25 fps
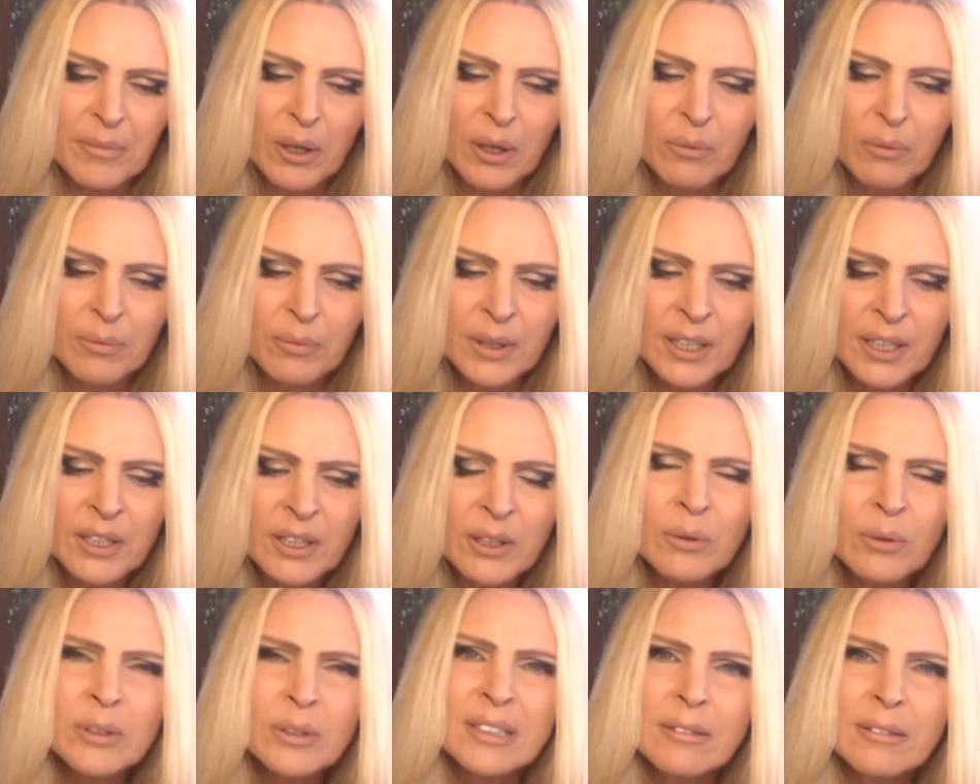we
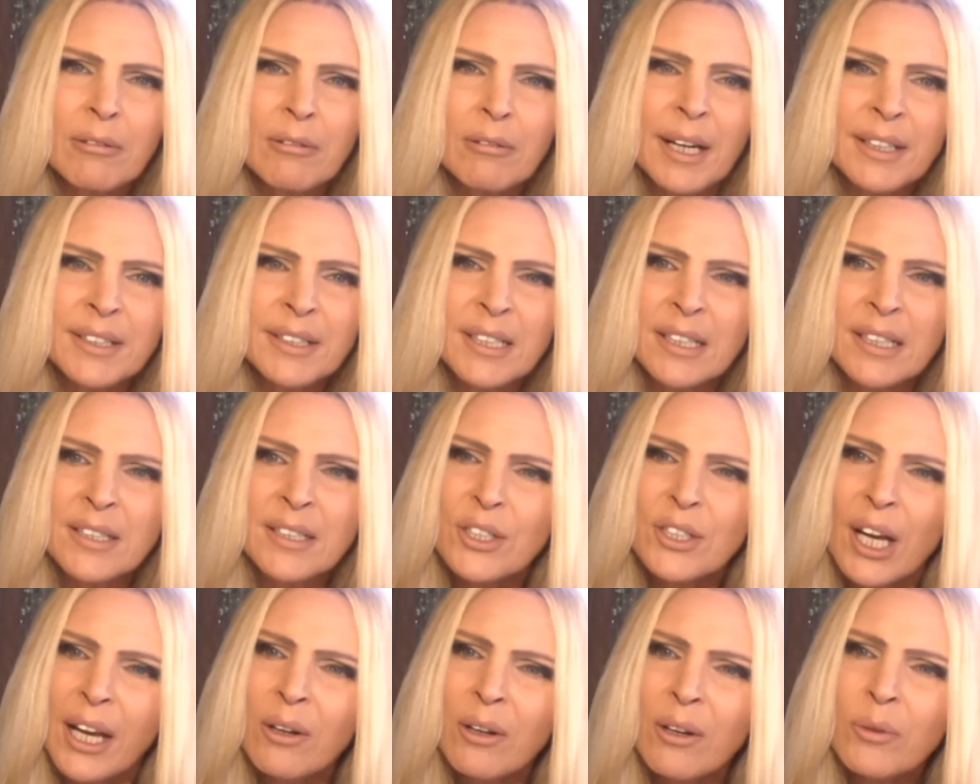use Grace
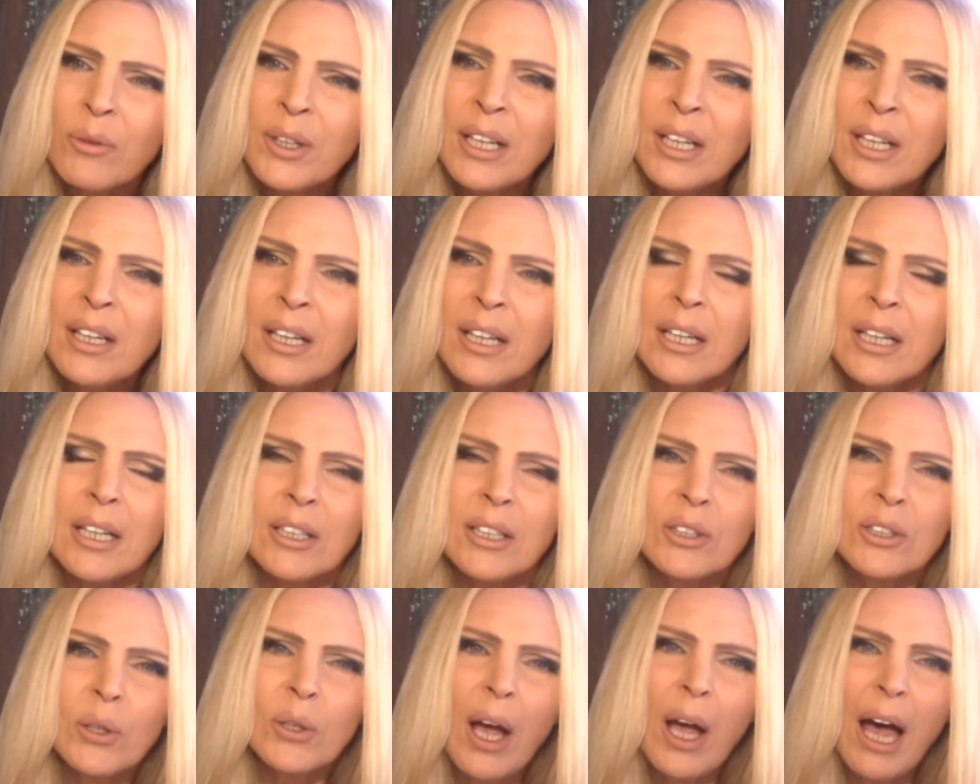Integrity
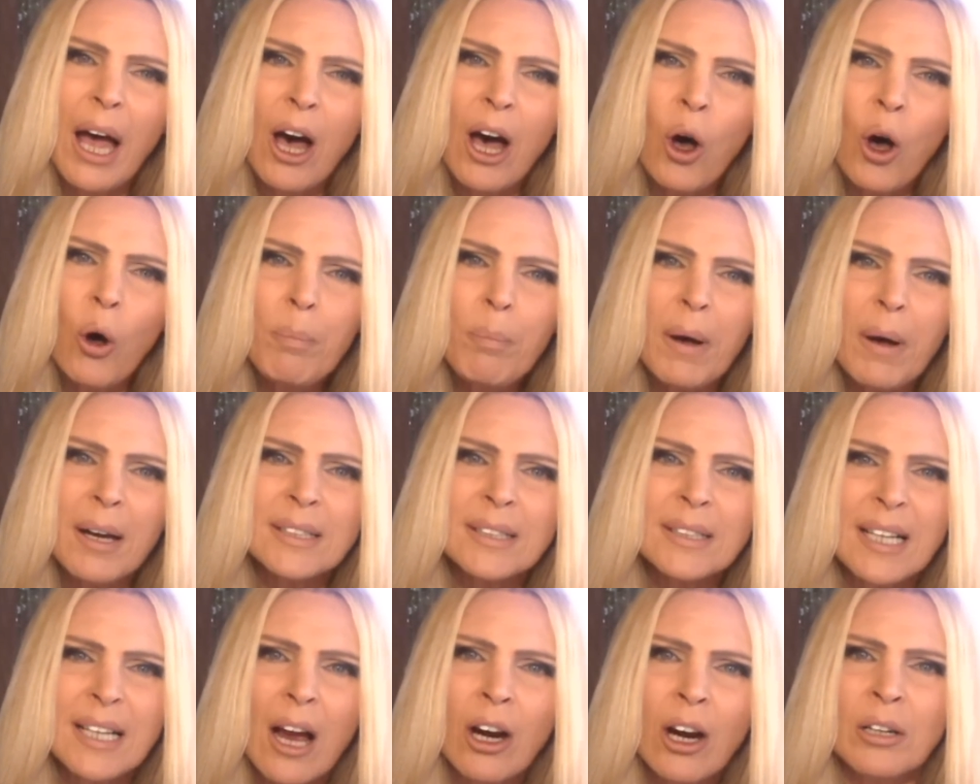to help
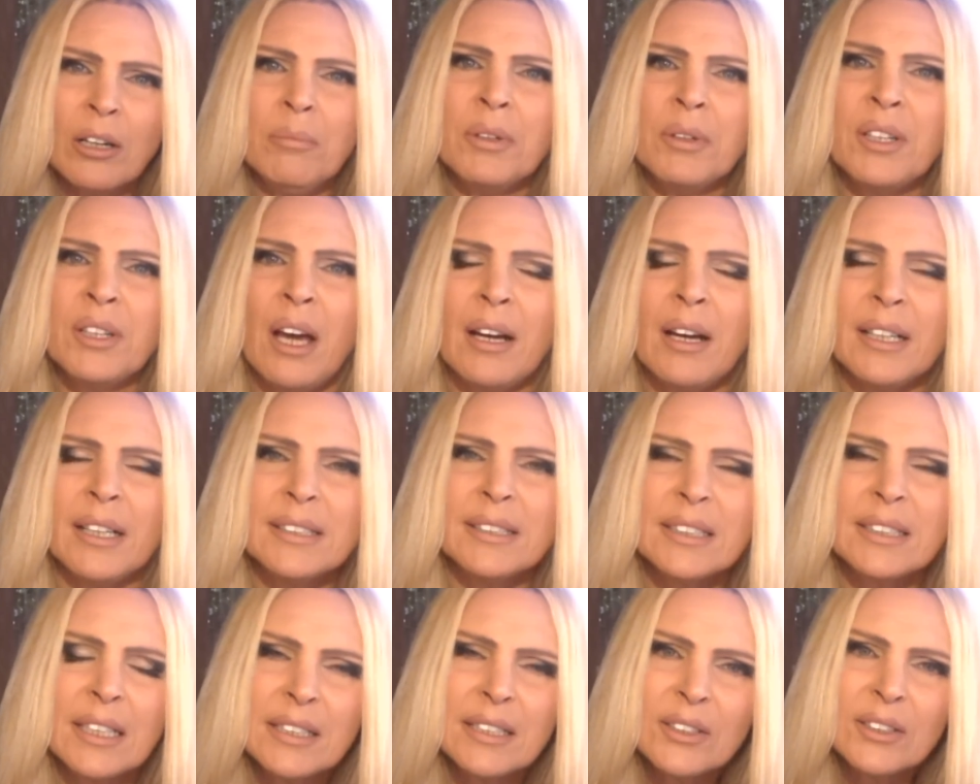us
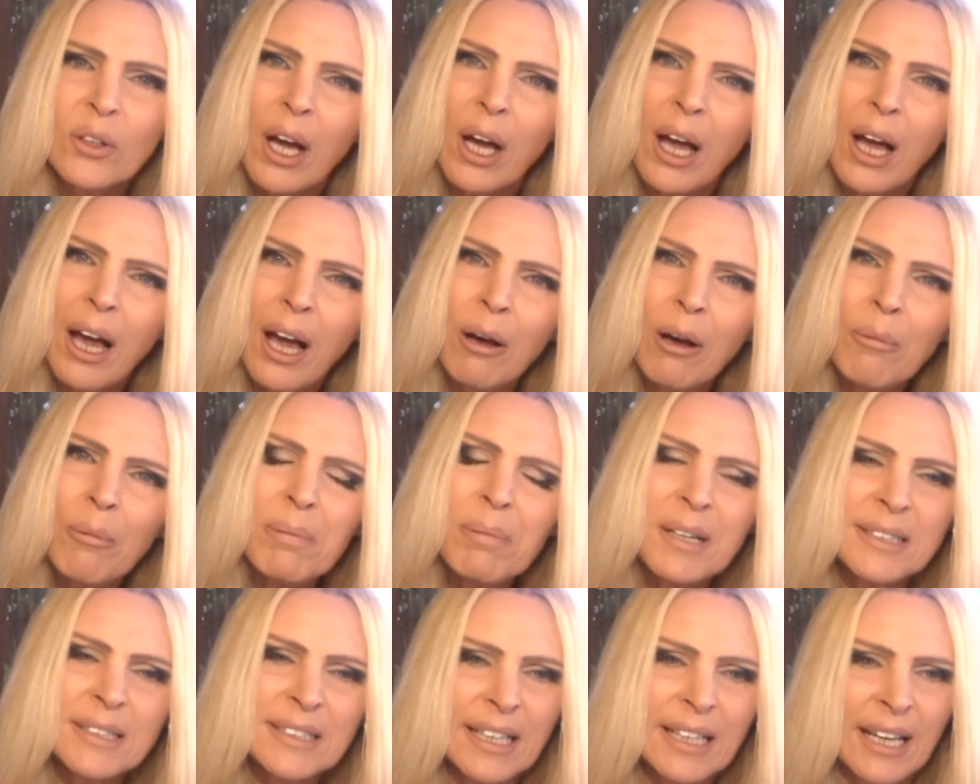harmonize this, to help
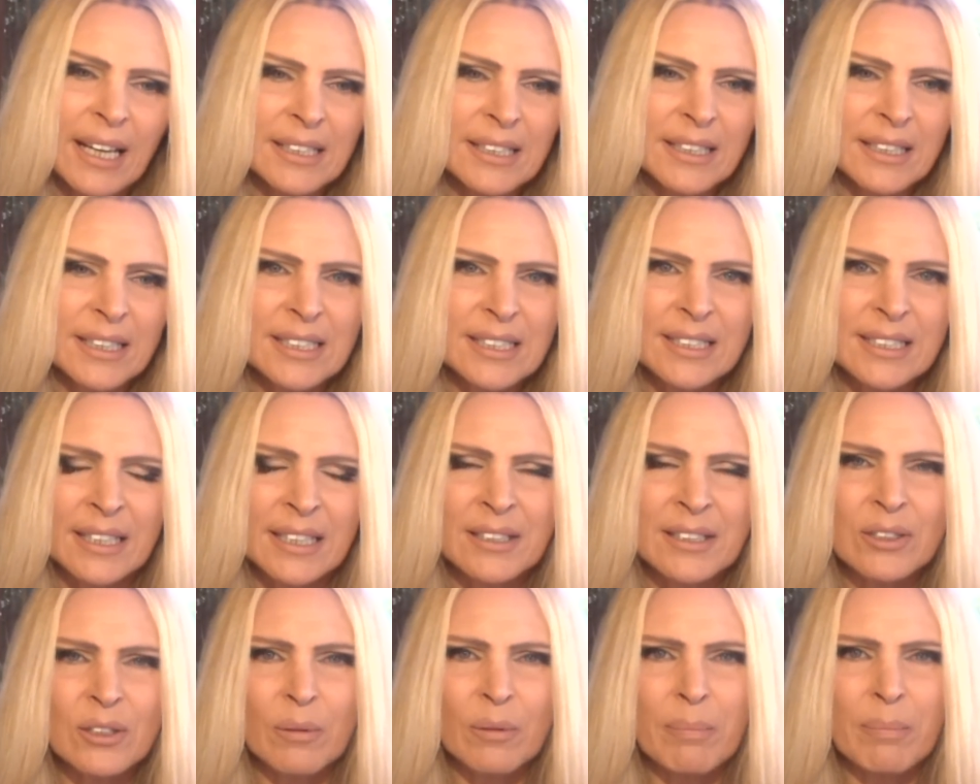us get this
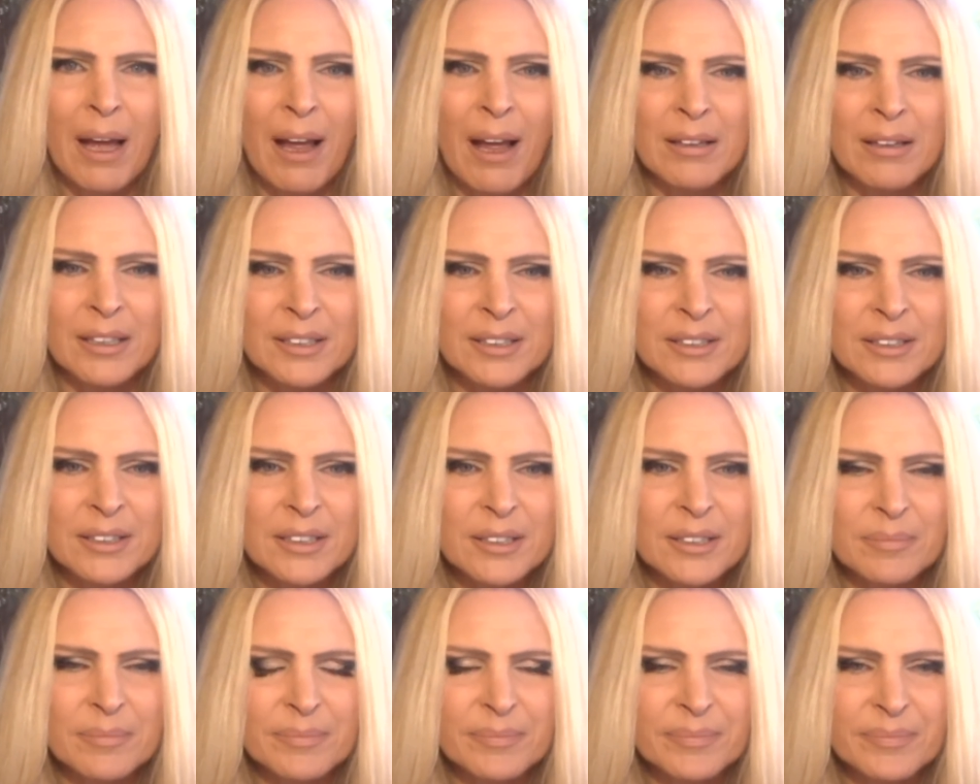into
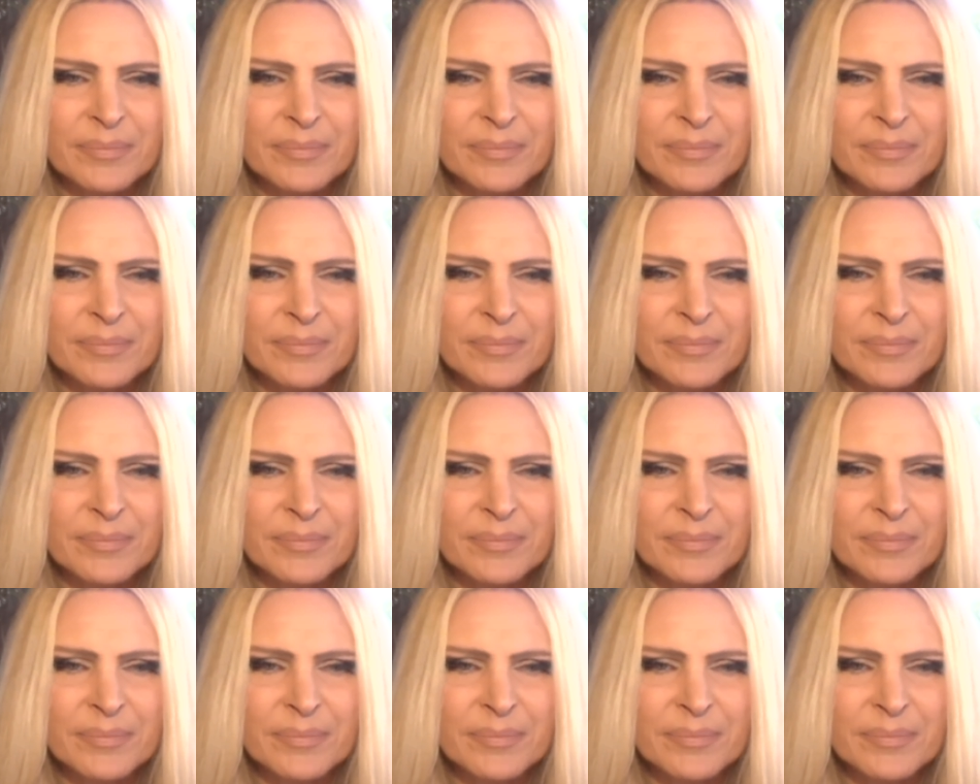balance.